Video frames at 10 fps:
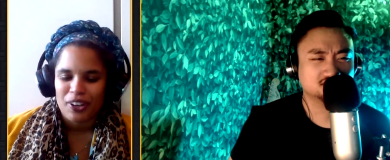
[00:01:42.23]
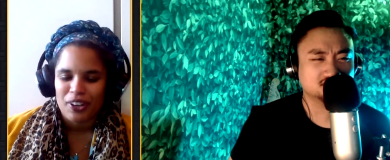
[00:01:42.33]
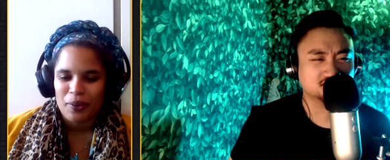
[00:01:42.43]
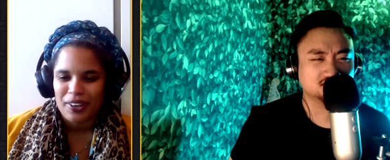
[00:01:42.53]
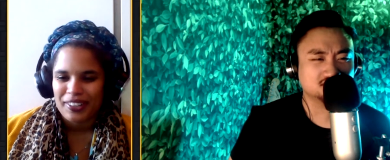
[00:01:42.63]

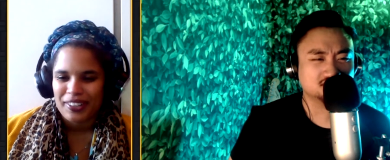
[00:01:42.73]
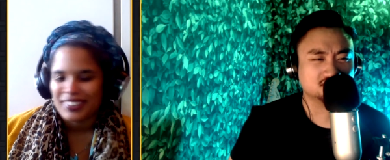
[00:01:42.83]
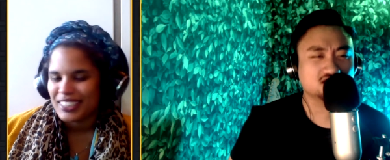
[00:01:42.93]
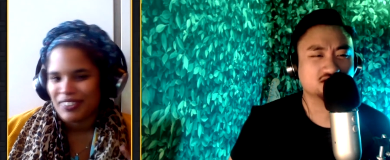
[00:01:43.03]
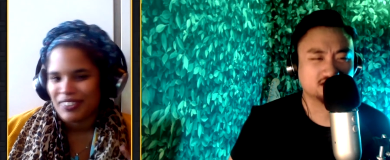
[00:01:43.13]
Speaker 1: walkers. It's okay.
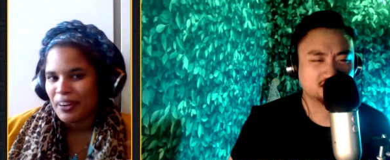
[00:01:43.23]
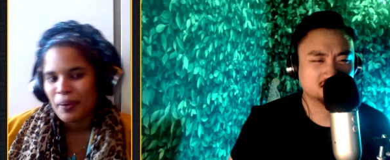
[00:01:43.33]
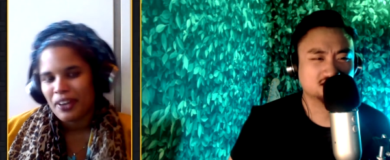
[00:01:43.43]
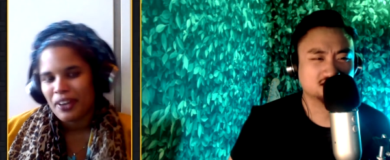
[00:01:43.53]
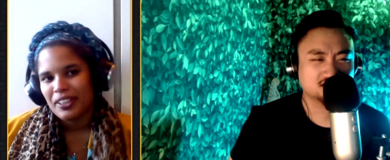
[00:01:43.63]
very weird.
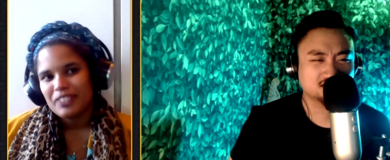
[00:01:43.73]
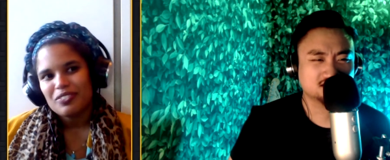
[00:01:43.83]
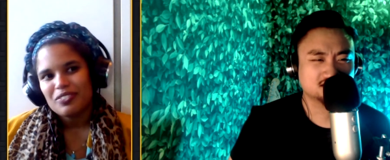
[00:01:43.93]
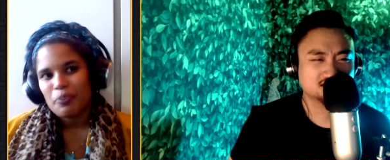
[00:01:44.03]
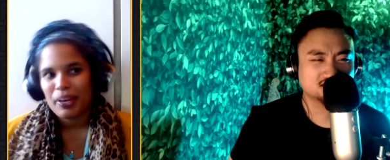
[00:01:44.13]
But
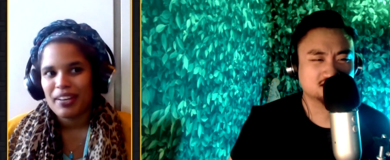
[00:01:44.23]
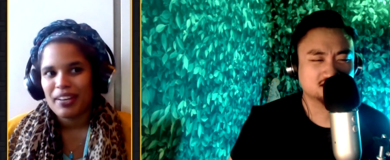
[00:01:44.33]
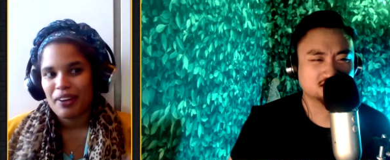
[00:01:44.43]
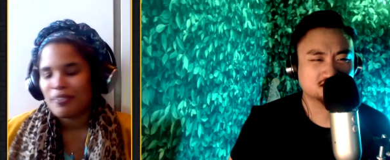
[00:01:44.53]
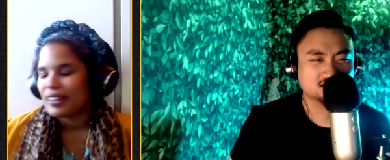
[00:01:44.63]
I, I've
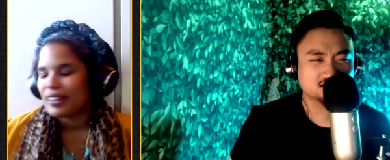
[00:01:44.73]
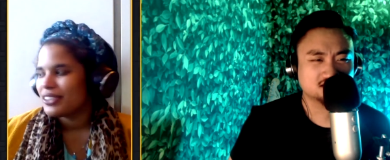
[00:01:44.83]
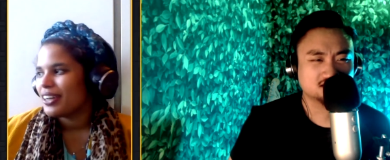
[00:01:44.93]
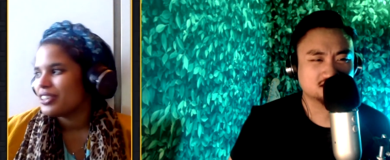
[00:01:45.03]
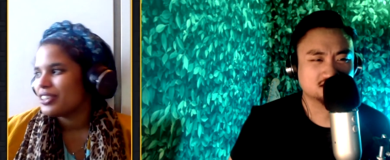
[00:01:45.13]
walked a lot of
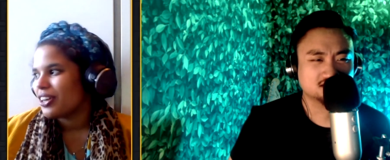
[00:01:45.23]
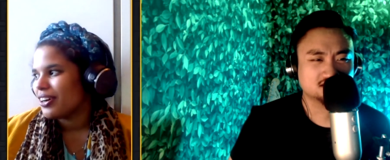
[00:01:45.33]
dogs.